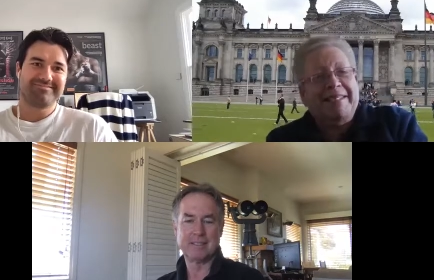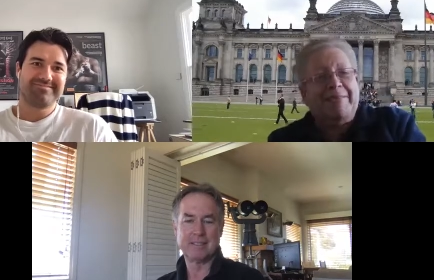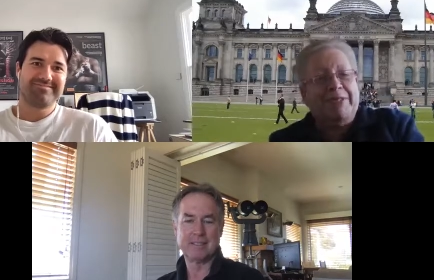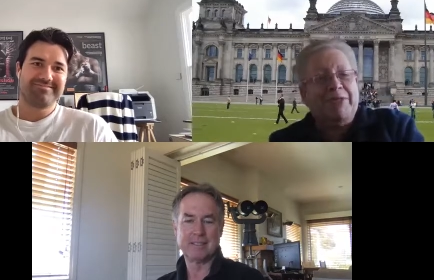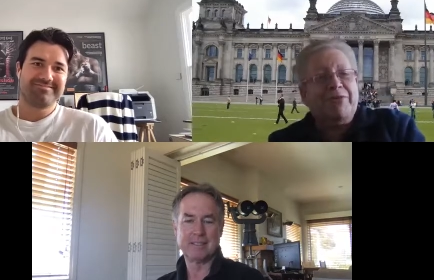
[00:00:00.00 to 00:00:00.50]

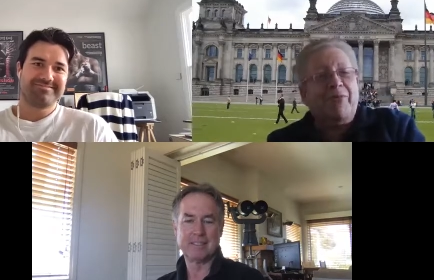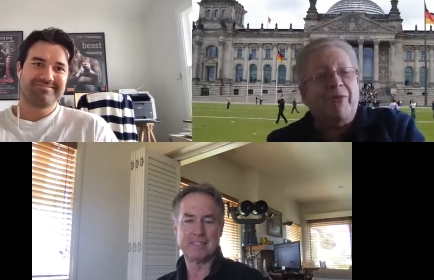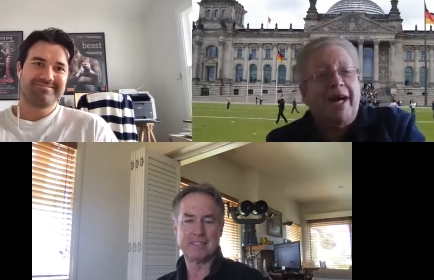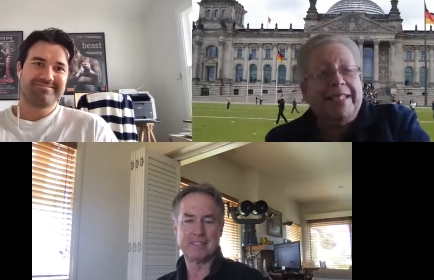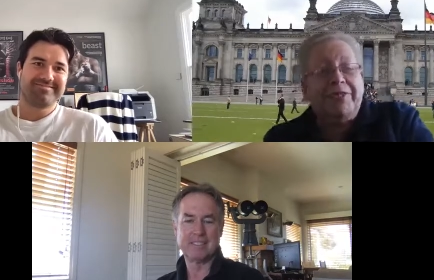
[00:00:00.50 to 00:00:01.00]
Speaker 1: something to do with the
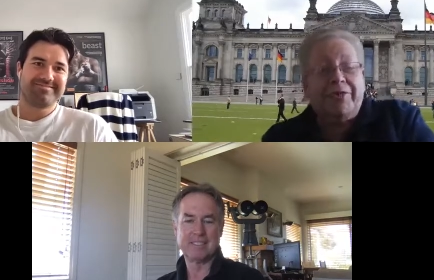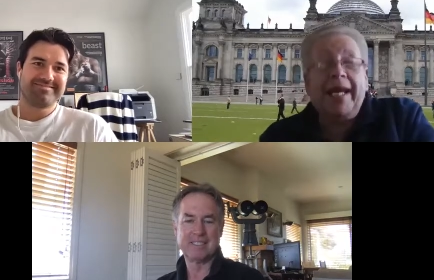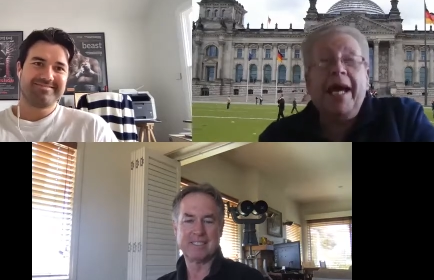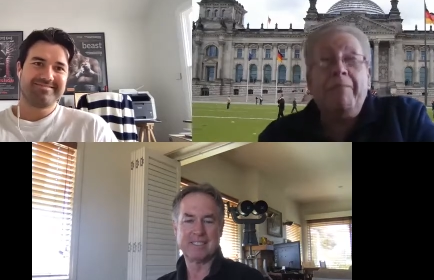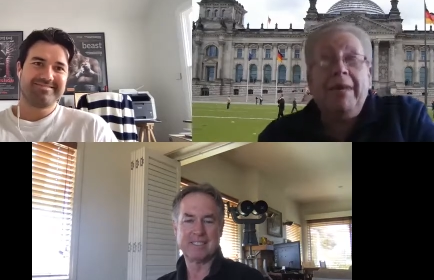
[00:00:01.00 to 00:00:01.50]
wine
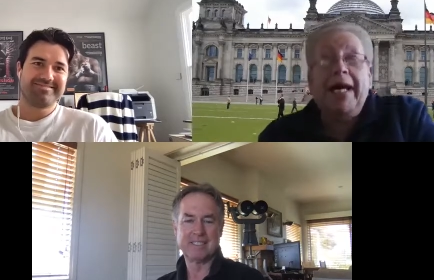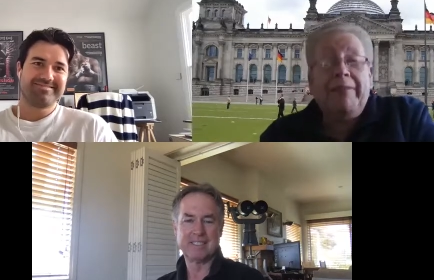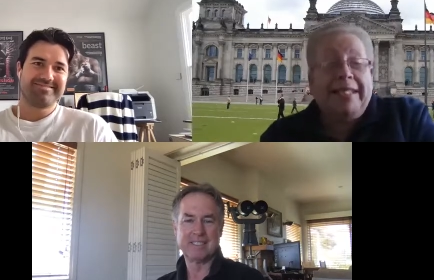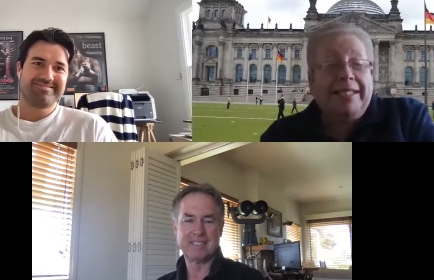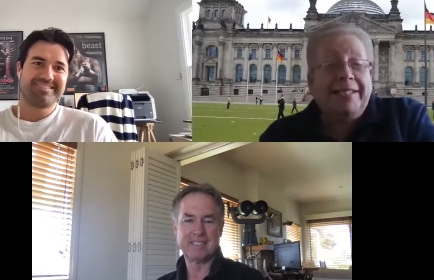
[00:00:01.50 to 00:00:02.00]
industry.
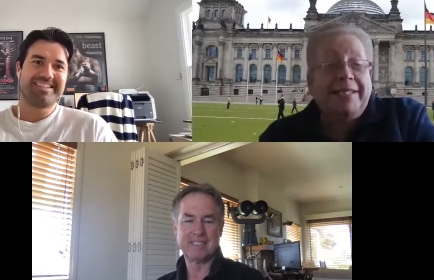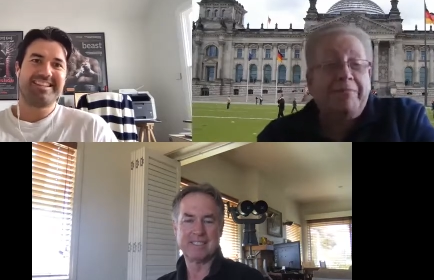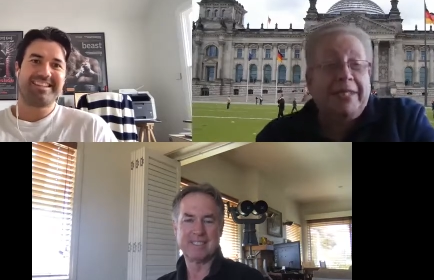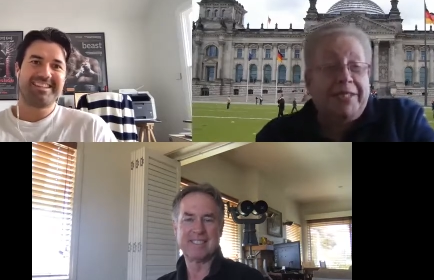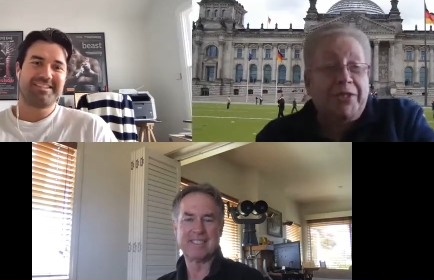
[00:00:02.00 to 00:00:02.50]
Maybe it is
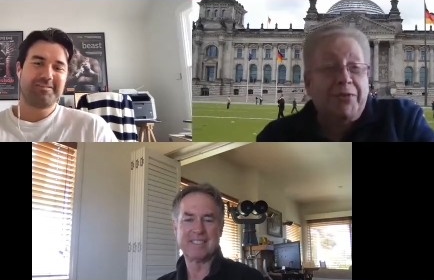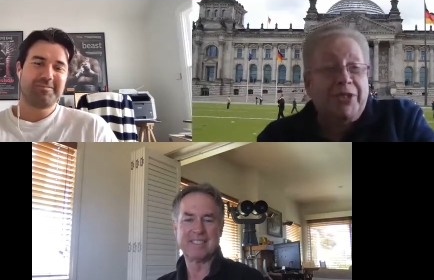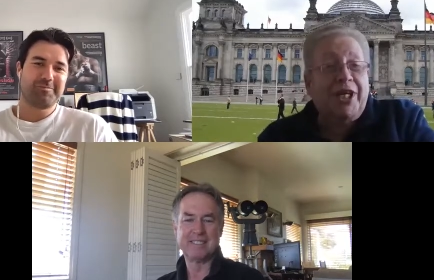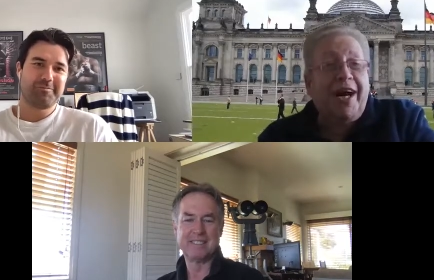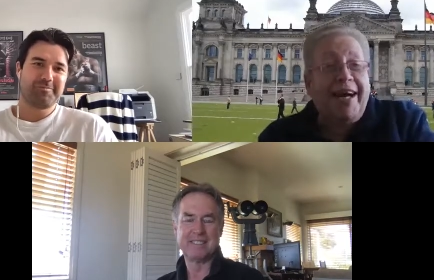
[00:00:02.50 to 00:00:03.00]
something to do
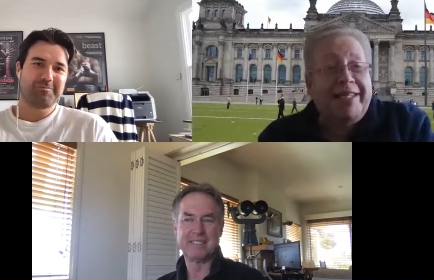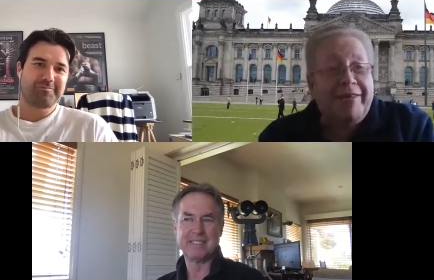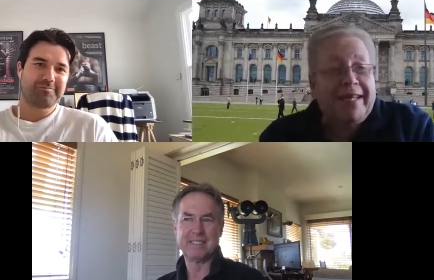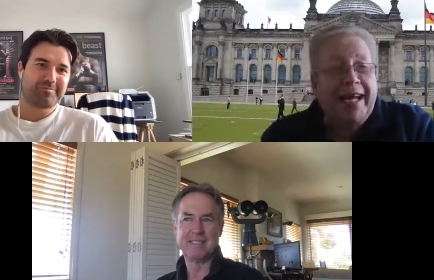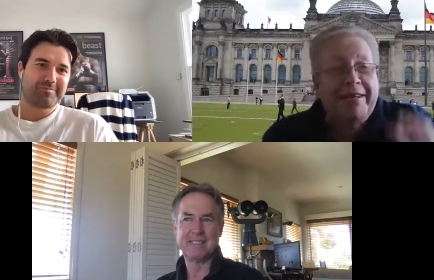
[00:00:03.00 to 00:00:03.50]
with
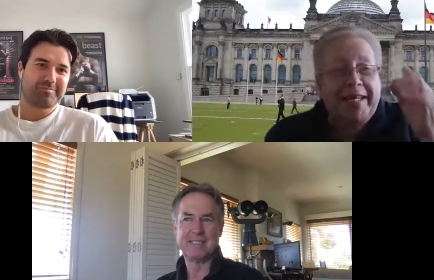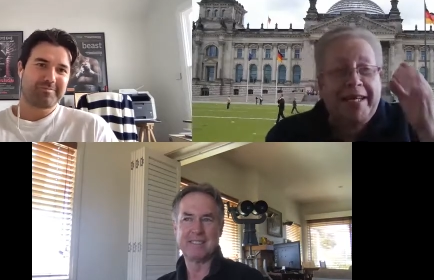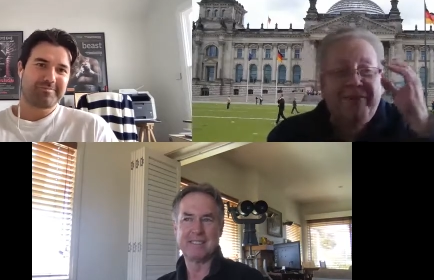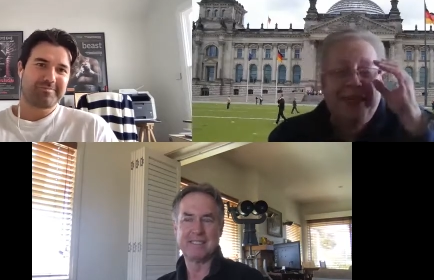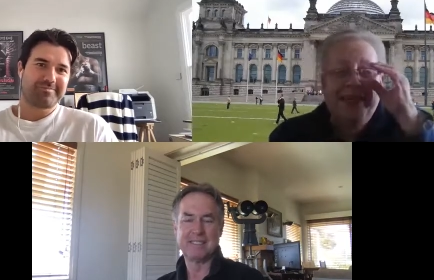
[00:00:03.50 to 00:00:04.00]
China and how
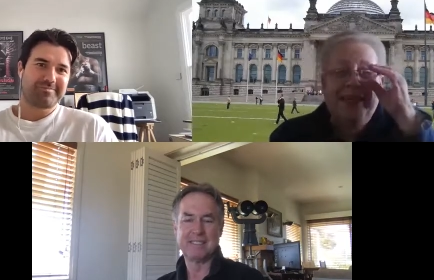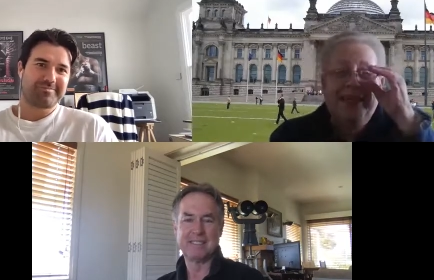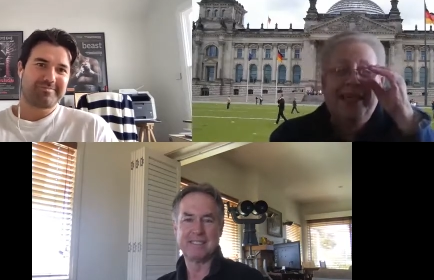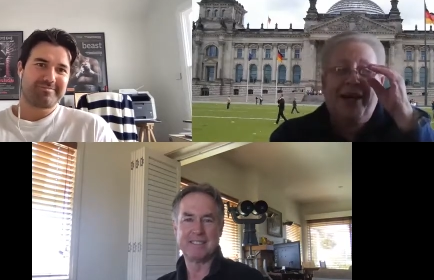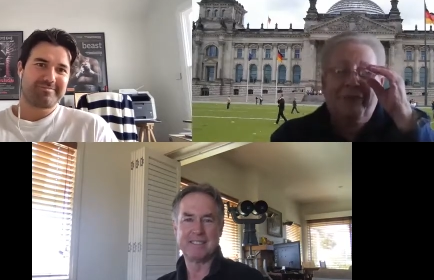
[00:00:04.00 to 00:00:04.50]
they have uh,
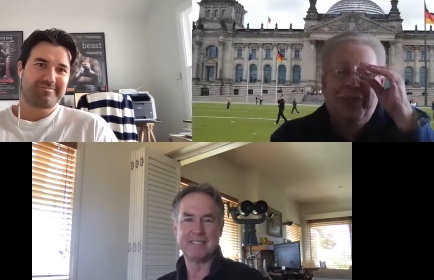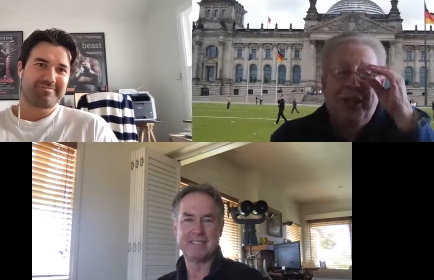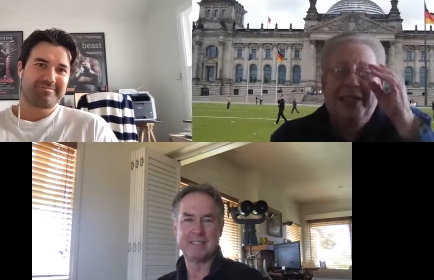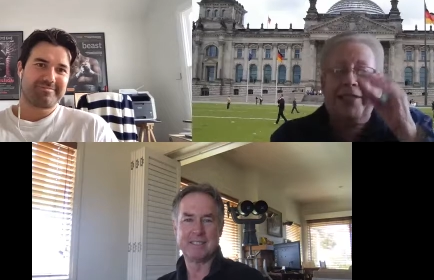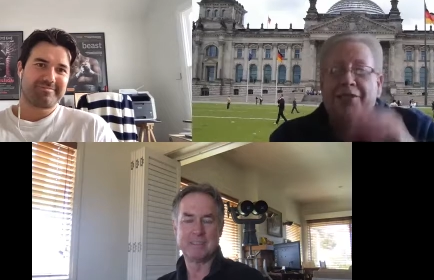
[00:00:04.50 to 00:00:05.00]
now
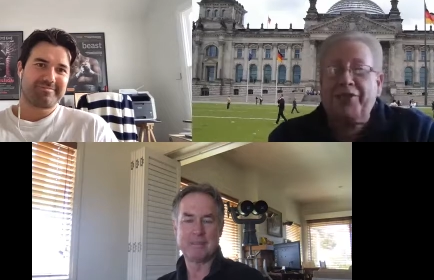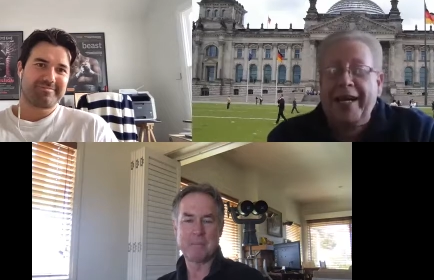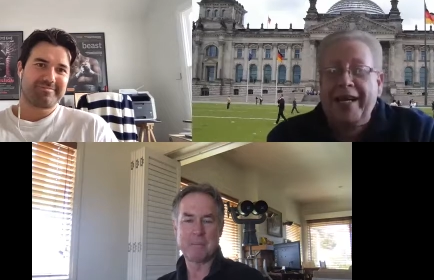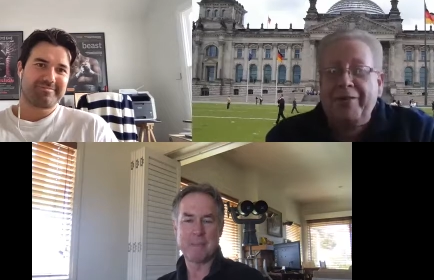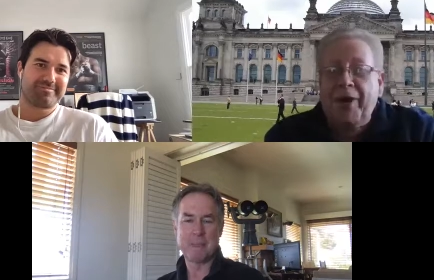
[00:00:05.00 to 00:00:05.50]
rejected
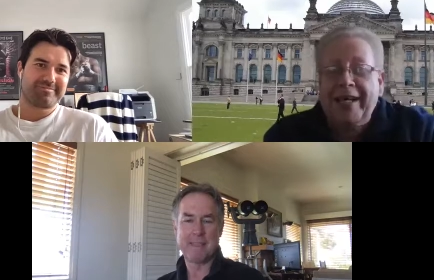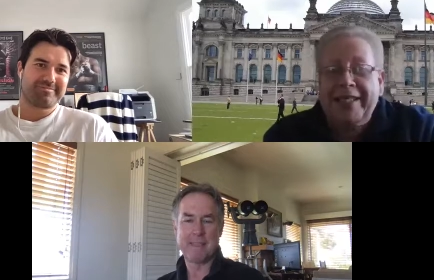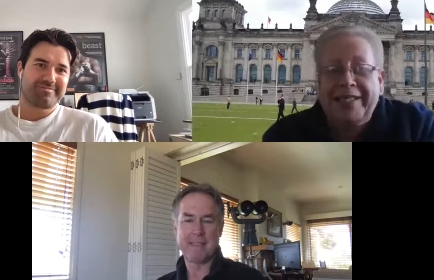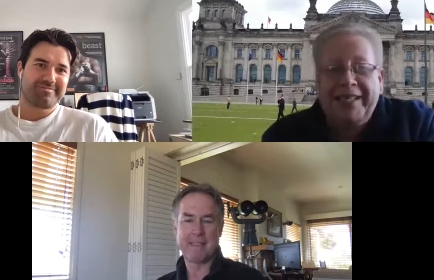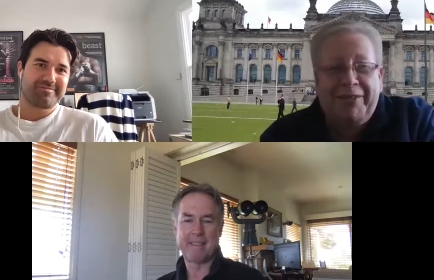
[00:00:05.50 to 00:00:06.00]
Australian
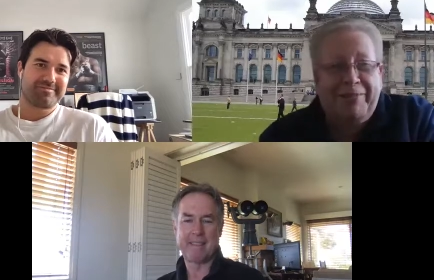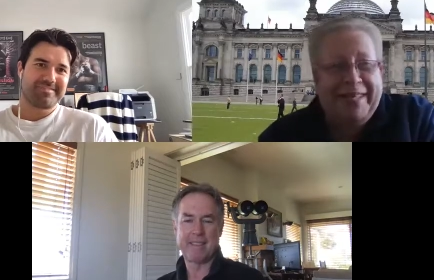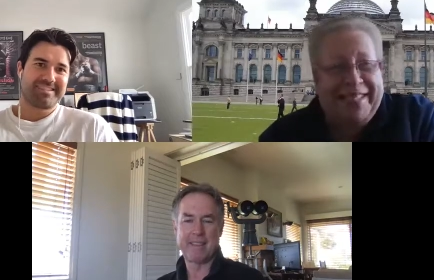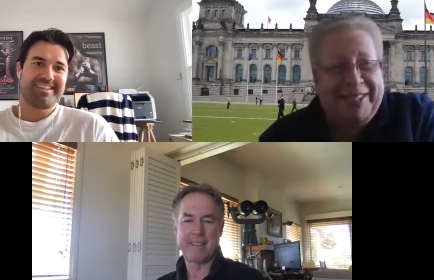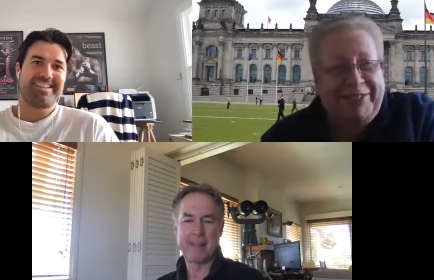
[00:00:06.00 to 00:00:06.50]
wines. That could
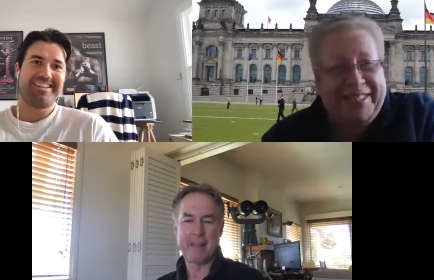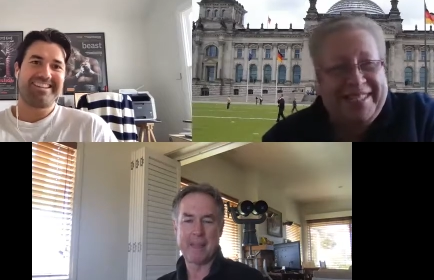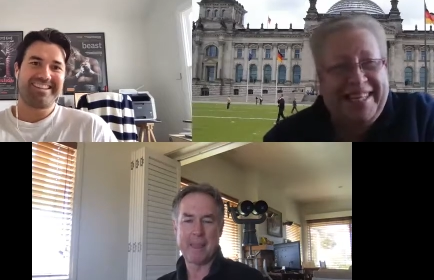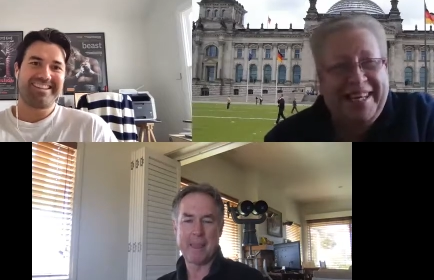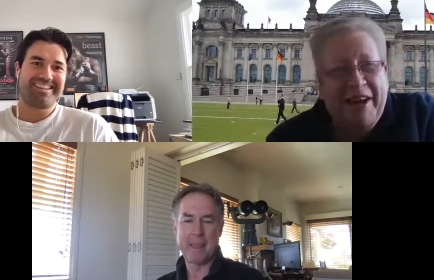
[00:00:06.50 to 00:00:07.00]
be an interesting